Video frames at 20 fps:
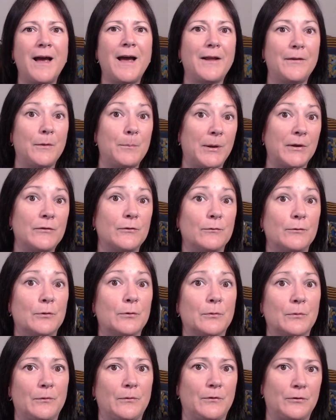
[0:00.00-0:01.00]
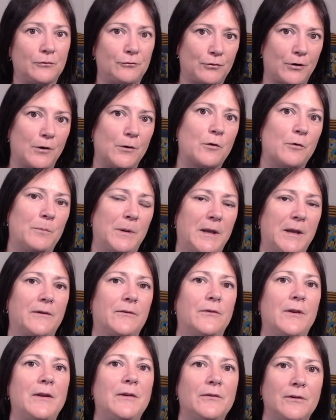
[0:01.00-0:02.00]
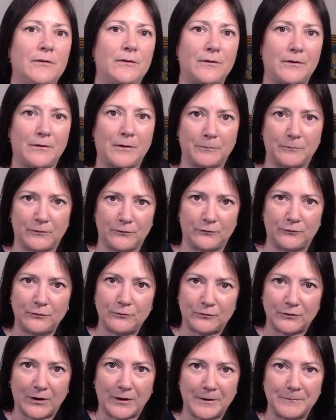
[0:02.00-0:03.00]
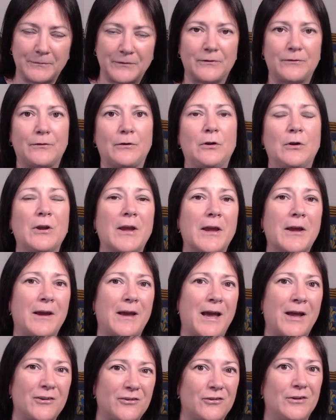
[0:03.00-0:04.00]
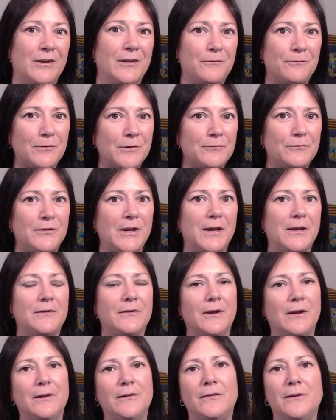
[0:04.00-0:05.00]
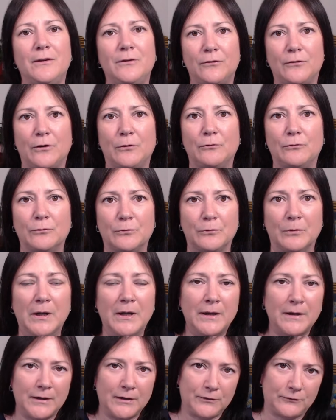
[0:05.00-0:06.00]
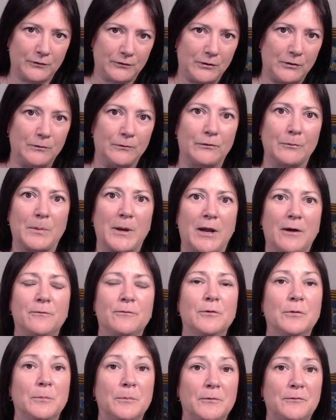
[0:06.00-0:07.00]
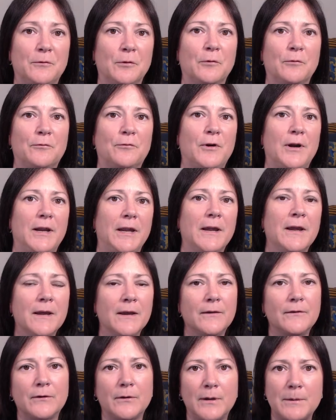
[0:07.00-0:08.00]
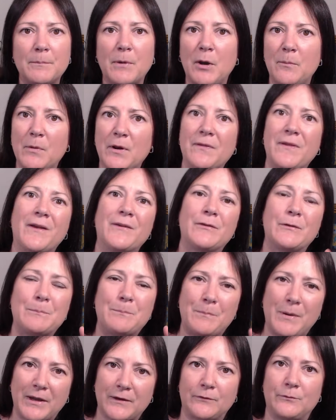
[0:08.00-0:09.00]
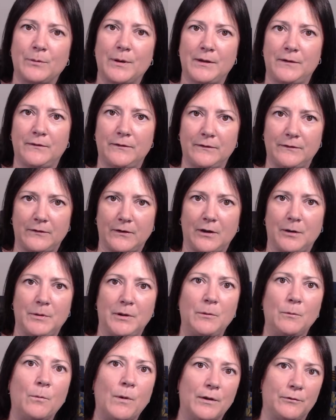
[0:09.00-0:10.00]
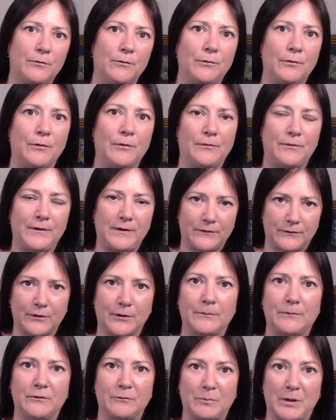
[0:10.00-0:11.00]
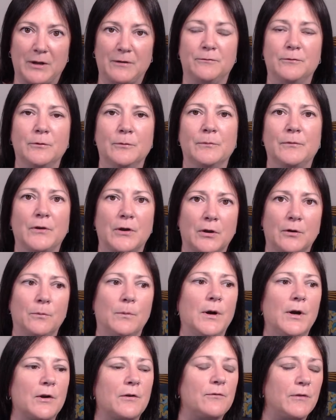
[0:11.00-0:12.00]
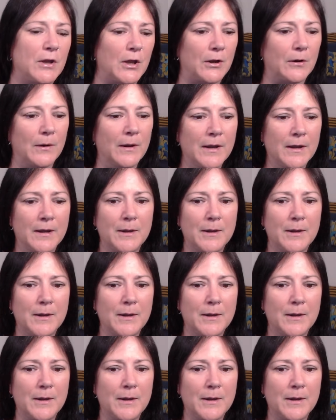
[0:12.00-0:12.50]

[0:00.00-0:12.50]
And the best of all, the trial can be extended up to 2 times, so you can get actually 58 days in total to use the platform for free. So in my mind, that's the best way to determine whether or not these types of platforms are going to work for you.